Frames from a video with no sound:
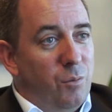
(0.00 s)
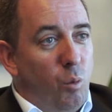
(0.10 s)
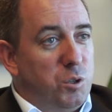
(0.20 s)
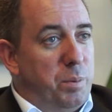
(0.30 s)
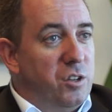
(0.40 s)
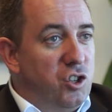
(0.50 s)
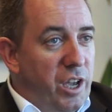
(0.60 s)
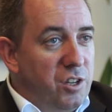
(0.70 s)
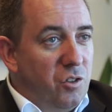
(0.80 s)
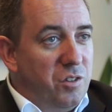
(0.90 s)
what's been
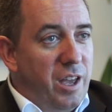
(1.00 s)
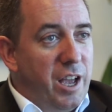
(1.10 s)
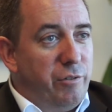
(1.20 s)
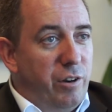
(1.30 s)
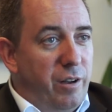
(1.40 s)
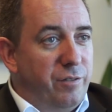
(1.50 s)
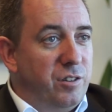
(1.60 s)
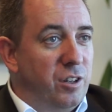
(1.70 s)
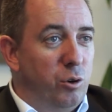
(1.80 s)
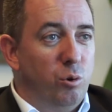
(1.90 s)
changed on the
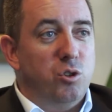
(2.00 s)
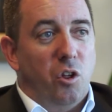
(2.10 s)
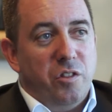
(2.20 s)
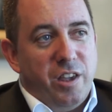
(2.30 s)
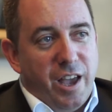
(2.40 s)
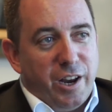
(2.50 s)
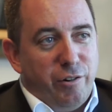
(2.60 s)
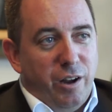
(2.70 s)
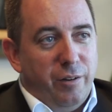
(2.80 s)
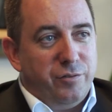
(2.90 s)
aircraft, who's on the
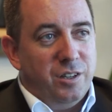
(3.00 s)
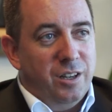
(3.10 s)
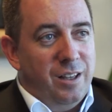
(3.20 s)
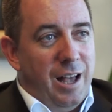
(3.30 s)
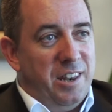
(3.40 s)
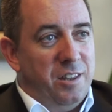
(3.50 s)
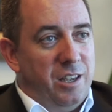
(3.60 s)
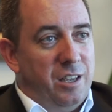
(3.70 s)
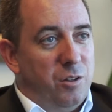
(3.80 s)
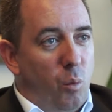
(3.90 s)
aircraft, and
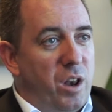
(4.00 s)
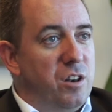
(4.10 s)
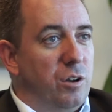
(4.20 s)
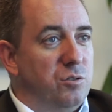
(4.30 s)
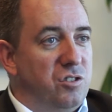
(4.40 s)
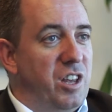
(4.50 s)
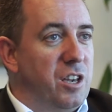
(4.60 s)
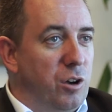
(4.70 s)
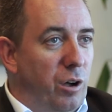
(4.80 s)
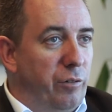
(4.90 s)
the window to
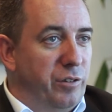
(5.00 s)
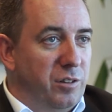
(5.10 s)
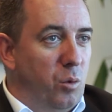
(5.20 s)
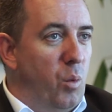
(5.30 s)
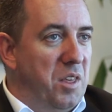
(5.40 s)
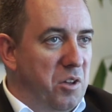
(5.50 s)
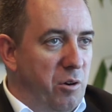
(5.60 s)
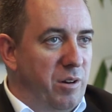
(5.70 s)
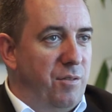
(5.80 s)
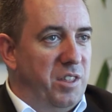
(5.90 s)
take off, and the
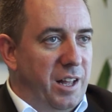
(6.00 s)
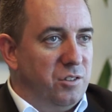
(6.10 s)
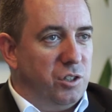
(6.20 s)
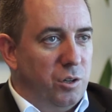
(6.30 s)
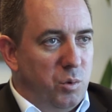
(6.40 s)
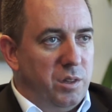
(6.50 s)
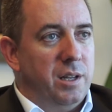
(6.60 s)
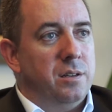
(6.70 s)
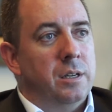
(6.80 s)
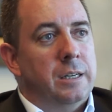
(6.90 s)
weather and everything else that goes with
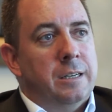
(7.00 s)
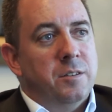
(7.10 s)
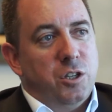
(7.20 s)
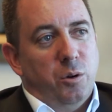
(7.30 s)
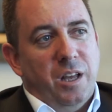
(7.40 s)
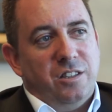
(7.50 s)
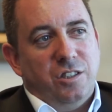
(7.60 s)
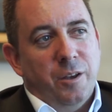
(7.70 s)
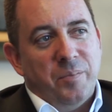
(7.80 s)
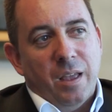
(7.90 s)
that. So
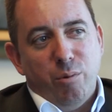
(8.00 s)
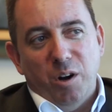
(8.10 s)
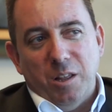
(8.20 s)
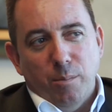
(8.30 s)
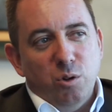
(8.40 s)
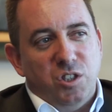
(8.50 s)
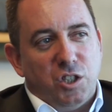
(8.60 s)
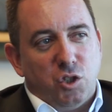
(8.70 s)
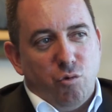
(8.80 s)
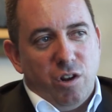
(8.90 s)
that's probably the most
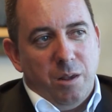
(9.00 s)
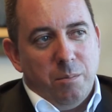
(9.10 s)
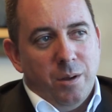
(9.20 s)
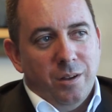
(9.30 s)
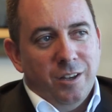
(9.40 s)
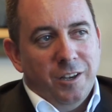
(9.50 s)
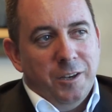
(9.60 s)
extreme